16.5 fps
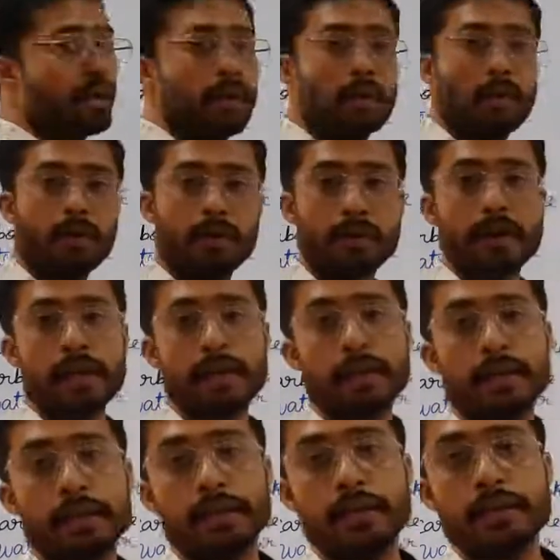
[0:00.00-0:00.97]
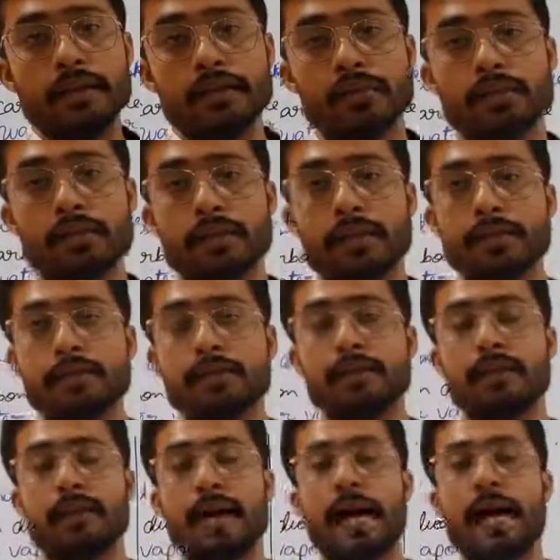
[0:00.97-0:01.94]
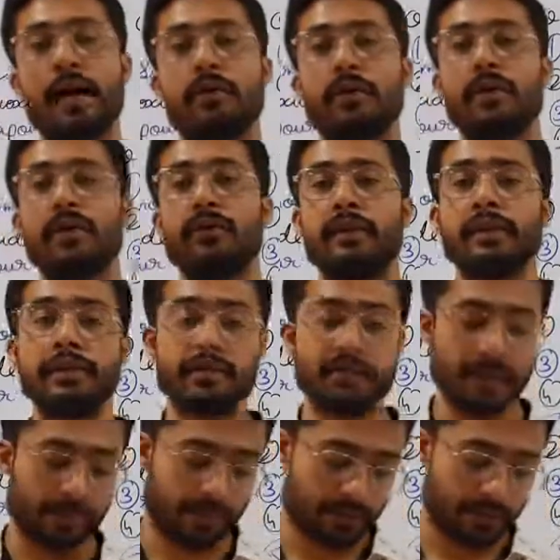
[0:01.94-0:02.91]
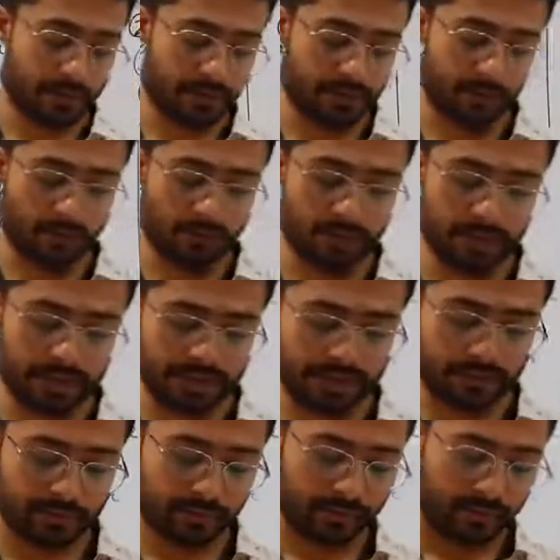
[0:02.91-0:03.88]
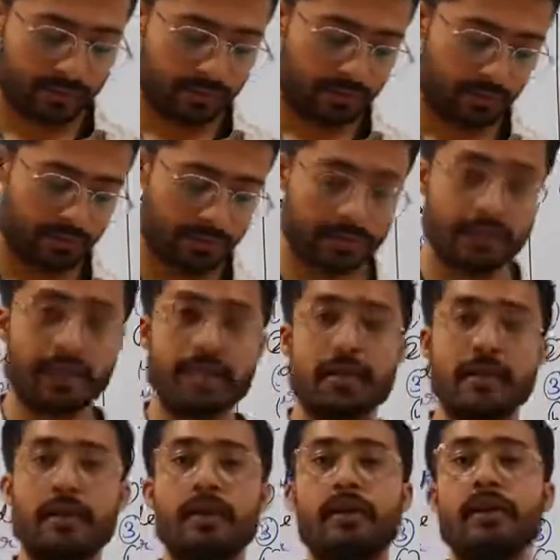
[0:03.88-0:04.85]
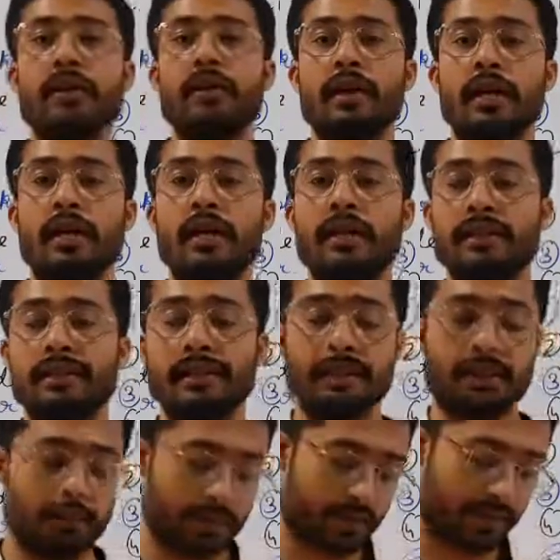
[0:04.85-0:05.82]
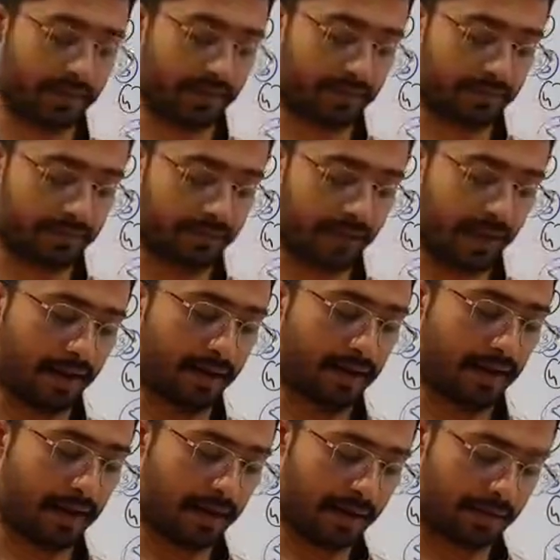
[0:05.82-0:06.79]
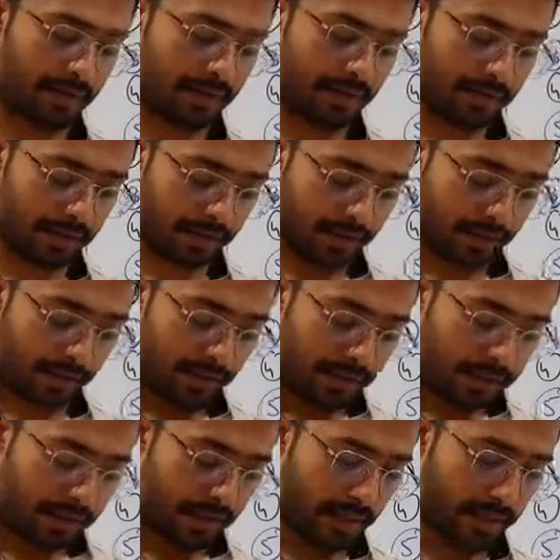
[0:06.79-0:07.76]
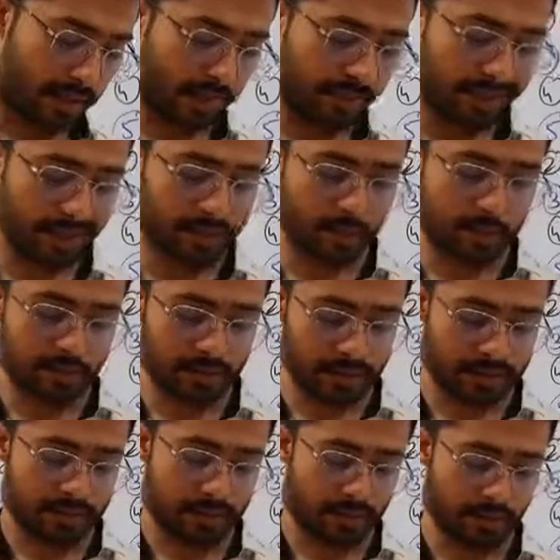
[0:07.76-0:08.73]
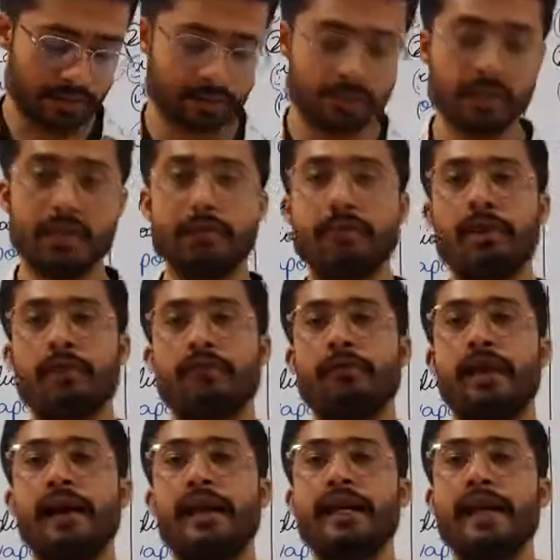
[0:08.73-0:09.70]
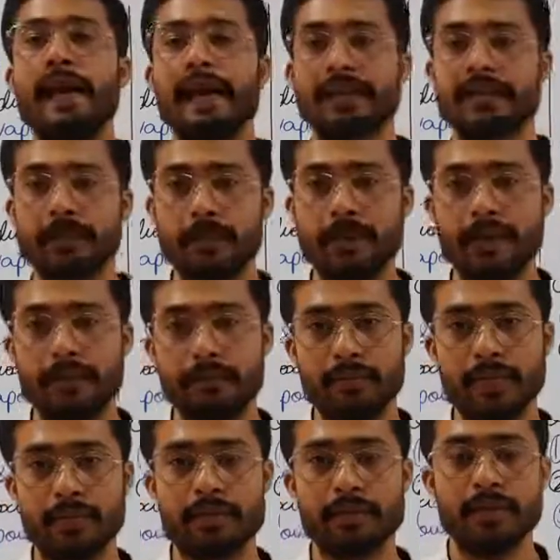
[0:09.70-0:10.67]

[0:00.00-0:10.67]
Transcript: Okay, so this I have given the chapters from which the question answers are asked. Then coming towards the question number 5, experiments.